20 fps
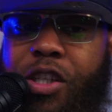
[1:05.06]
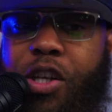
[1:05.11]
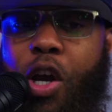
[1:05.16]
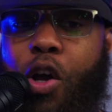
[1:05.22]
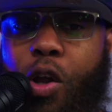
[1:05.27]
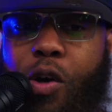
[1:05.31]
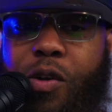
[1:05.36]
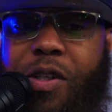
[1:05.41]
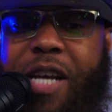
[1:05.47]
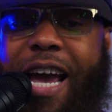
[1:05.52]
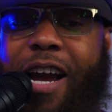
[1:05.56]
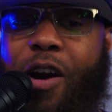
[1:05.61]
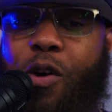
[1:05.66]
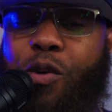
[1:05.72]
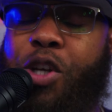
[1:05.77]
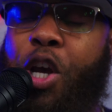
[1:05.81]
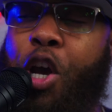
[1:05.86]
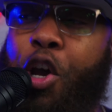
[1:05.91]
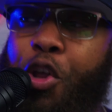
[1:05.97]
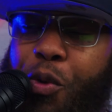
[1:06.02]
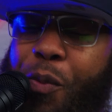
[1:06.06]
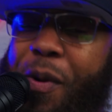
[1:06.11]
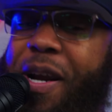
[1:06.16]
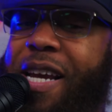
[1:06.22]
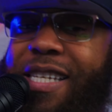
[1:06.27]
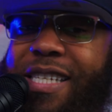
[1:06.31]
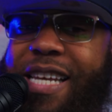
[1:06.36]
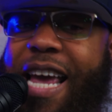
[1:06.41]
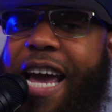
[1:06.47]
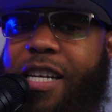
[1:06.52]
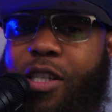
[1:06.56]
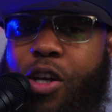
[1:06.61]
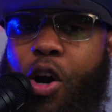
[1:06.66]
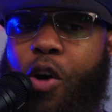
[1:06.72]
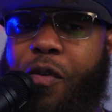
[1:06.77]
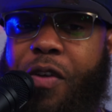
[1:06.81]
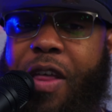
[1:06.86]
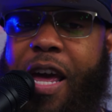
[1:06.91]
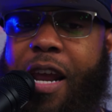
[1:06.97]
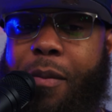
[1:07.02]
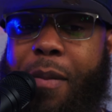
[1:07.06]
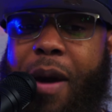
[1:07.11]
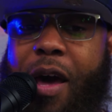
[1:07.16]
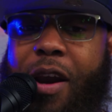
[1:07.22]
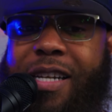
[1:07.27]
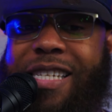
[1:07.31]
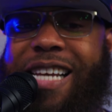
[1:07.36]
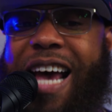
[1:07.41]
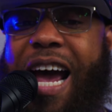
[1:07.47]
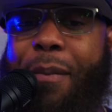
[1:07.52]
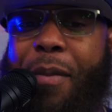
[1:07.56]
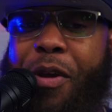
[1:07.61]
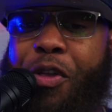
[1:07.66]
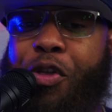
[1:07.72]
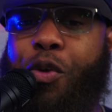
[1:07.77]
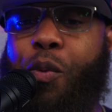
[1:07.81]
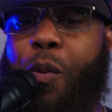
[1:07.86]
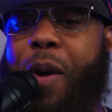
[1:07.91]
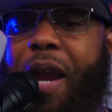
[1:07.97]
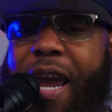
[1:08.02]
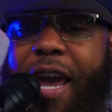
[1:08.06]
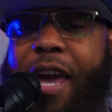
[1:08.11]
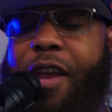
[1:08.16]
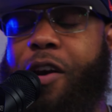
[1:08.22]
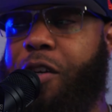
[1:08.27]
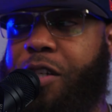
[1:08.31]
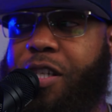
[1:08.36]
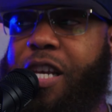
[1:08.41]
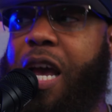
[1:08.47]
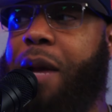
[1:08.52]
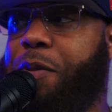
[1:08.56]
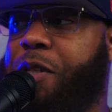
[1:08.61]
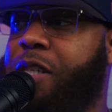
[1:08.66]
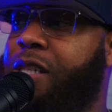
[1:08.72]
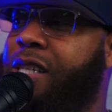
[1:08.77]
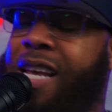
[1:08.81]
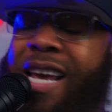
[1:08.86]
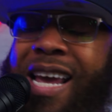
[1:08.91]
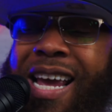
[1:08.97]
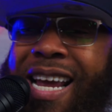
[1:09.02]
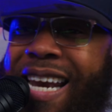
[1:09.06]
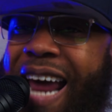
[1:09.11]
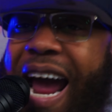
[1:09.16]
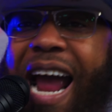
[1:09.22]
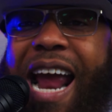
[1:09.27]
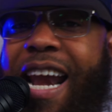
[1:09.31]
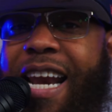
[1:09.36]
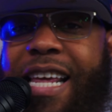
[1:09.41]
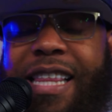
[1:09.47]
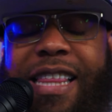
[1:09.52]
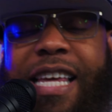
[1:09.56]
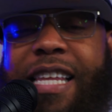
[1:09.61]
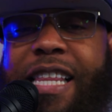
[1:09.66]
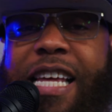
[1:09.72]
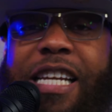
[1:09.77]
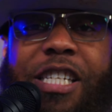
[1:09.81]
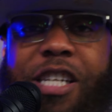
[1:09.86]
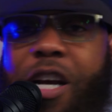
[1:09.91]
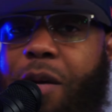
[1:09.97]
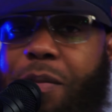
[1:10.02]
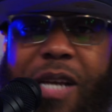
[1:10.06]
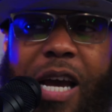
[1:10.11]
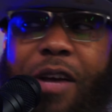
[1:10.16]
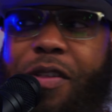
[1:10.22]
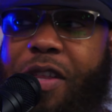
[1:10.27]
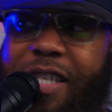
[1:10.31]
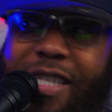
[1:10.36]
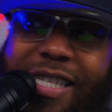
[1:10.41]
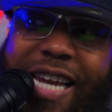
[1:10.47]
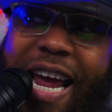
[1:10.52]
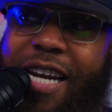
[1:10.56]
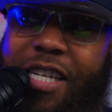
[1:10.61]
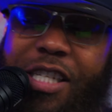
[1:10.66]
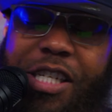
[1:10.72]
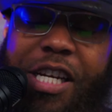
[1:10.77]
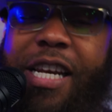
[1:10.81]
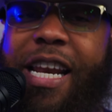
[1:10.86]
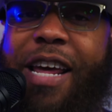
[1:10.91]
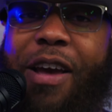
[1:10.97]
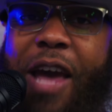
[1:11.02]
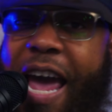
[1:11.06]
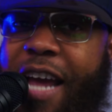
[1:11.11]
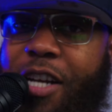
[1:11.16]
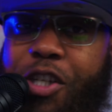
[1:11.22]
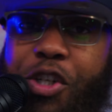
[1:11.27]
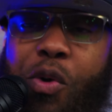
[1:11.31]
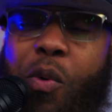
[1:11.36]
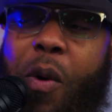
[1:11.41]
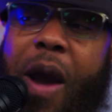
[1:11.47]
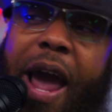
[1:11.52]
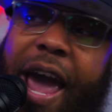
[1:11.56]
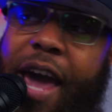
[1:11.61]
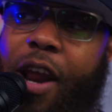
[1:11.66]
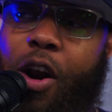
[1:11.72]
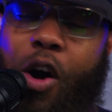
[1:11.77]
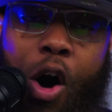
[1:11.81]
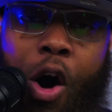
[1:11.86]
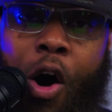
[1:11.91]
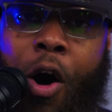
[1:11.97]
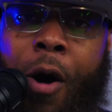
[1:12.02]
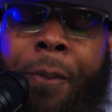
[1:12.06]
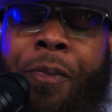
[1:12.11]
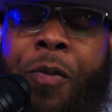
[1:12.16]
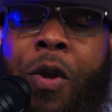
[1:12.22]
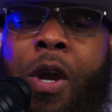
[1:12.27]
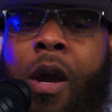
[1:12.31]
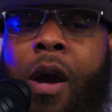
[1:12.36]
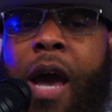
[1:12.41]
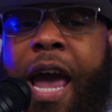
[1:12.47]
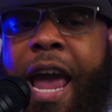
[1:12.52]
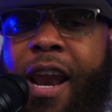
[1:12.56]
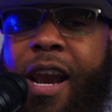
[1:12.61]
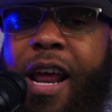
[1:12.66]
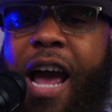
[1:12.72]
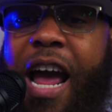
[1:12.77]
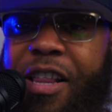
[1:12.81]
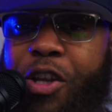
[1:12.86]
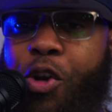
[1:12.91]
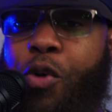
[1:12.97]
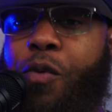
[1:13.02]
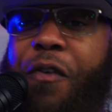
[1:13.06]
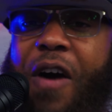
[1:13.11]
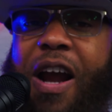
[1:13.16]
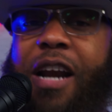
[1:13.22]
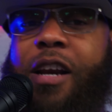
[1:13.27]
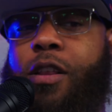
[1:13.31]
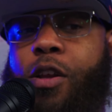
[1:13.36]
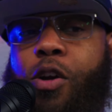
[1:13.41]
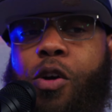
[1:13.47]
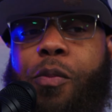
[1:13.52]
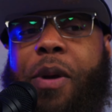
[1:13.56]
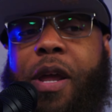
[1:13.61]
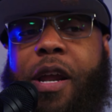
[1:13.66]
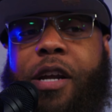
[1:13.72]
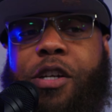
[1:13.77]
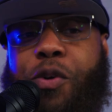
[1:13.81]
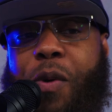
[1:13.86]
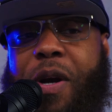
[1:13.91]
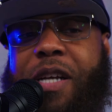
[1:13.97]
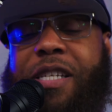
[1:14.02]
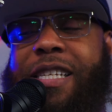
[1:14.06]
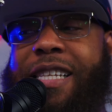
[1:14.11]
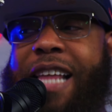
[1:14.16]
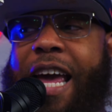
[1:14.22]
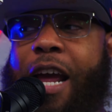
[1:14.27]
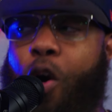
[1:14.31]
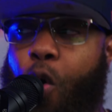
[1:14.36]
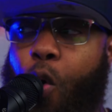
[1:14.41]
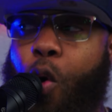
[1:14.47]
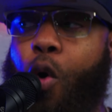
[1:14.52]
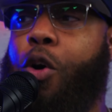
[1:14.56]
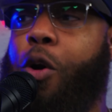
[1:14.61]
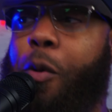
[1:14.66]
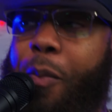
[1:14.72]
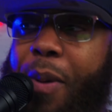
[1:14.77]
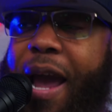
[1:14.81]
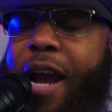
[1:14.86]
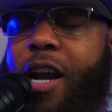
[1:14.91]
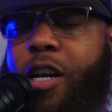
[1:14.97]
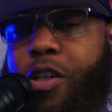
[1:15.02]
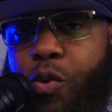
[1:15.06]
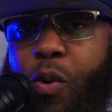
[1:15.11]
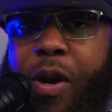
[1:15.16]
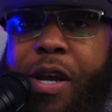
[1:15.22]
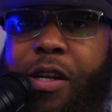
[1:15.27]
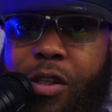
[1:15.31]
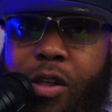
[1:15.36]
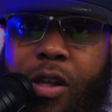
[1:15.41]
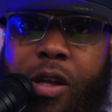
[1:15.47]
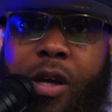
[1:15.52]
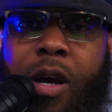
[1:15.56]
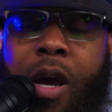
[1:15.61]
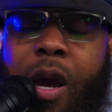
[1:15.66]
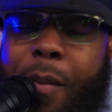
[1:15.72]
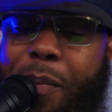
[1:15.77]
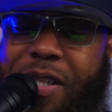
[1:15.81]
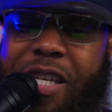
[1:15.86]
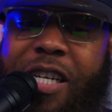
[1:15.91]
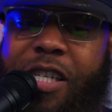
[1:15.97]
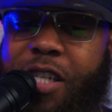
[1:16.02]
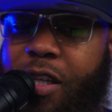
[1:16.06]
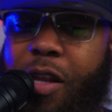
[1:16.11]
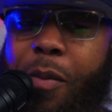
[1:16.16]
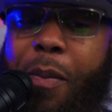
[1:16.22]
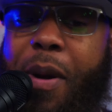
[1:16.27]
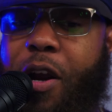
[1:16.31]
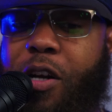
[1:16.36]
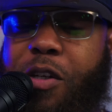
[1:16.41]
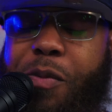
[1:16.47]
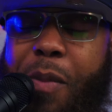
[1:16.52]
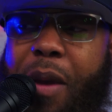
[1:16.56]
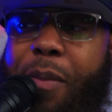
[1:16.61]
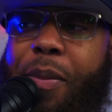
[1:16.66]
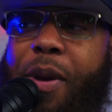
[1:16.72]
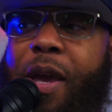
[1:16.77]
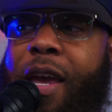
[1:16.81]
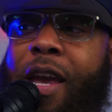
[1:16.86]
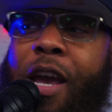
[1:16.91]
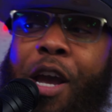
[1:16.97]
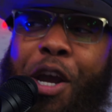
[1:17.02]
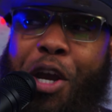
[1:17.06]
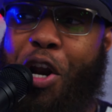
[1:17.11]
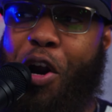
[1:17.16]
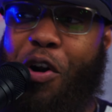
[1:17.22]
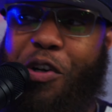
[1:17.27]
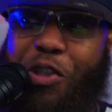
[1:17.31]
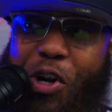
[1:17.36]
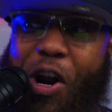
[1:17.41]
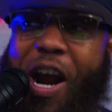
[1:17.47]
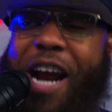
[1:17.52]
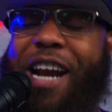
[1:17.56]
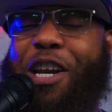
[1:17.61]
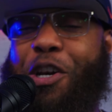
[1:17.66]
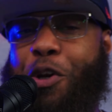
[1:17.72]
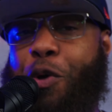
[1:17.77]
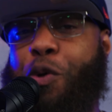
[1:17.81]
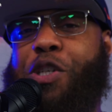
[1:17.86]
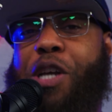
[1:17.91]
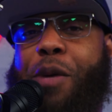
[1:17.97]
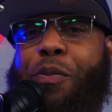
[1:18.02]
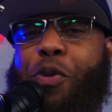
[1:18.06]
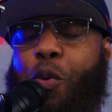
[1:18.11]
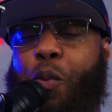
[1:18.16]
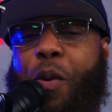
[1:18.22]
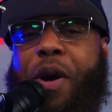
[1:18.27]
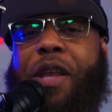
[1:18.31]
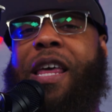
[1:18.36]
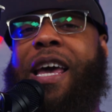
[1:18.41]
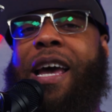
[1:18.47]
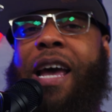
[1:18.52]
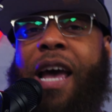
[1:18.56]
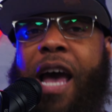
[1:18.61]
solo tackles, 3 sacks over that amount of time, and 3 interceptions. Not anything that jumps out the stat sheet at you at all. And I do find it a little bit interesting that cornerback is the position the Bears may be, you know, trying to do something with